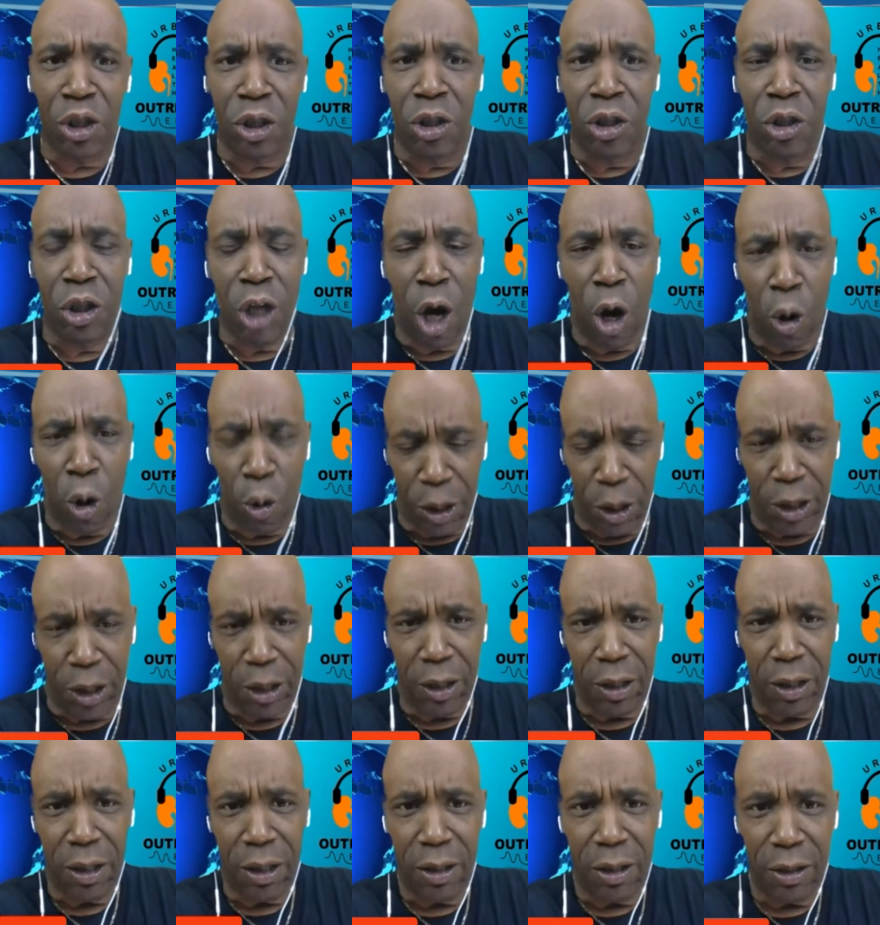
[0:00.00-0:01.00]

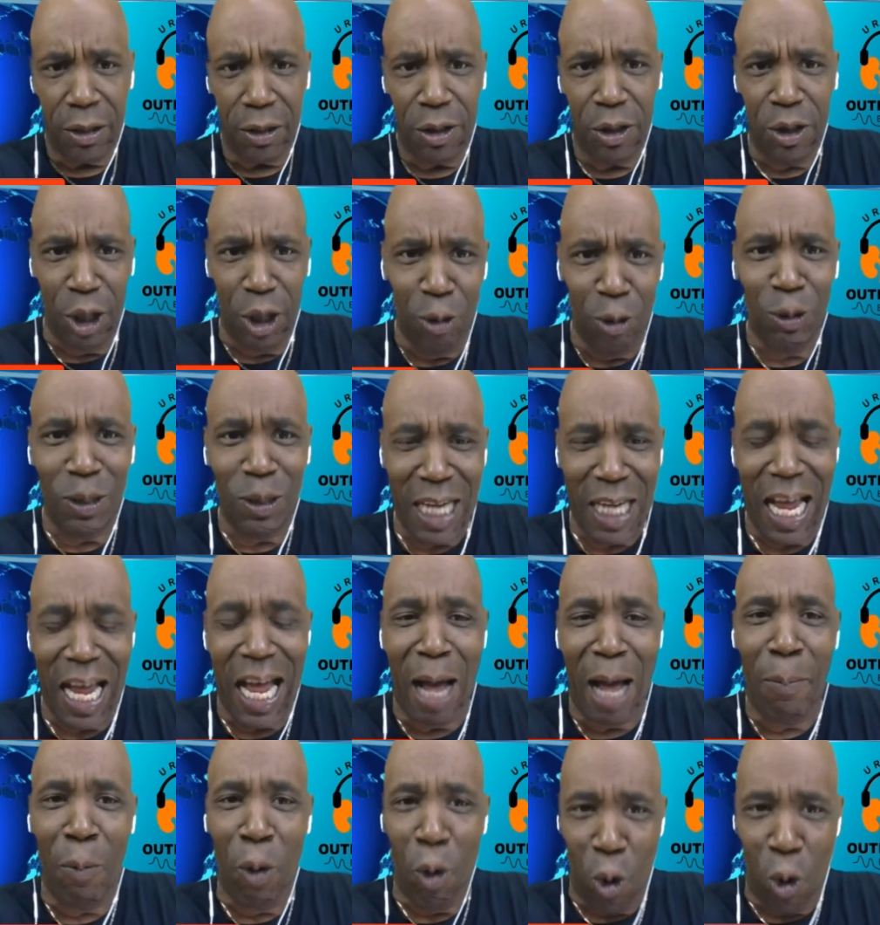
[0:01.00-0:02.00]
donor.
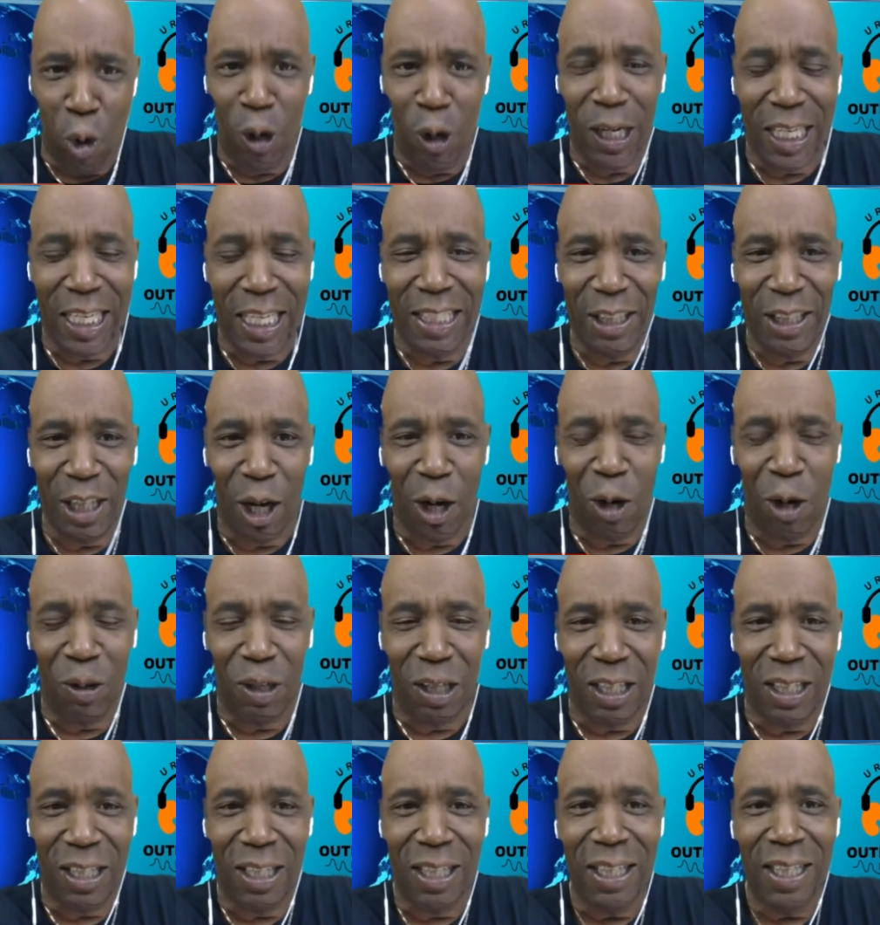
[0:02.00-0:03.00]
Two-time organ
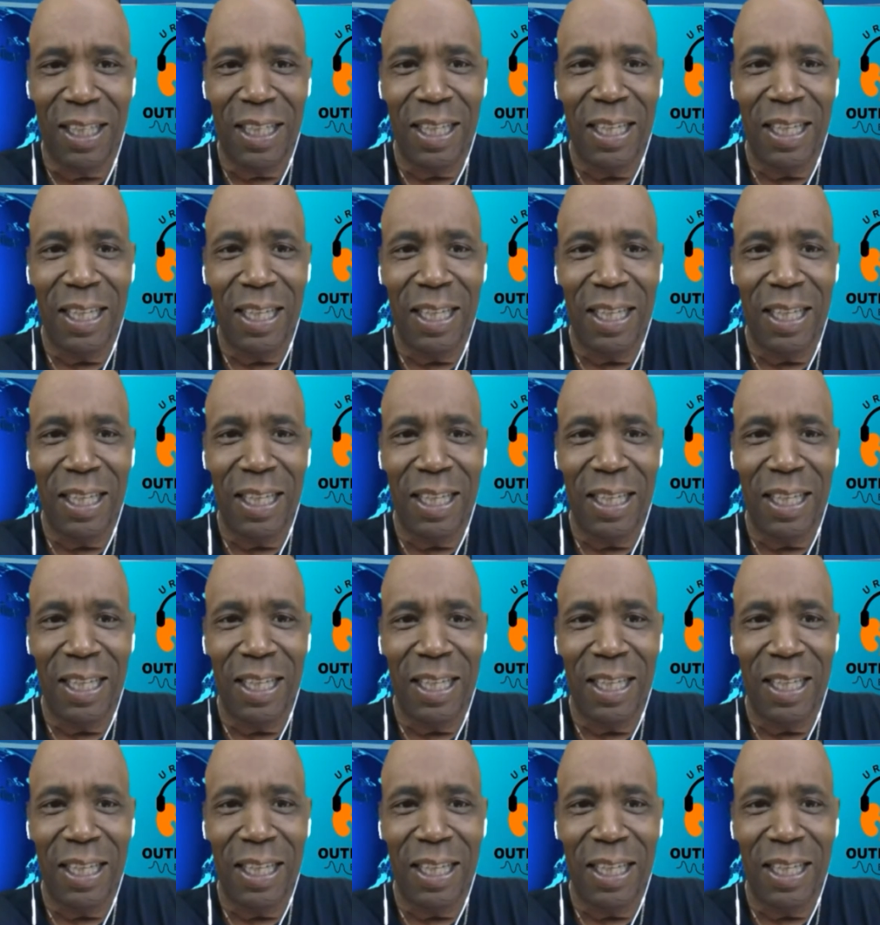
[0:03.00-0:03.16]
donor.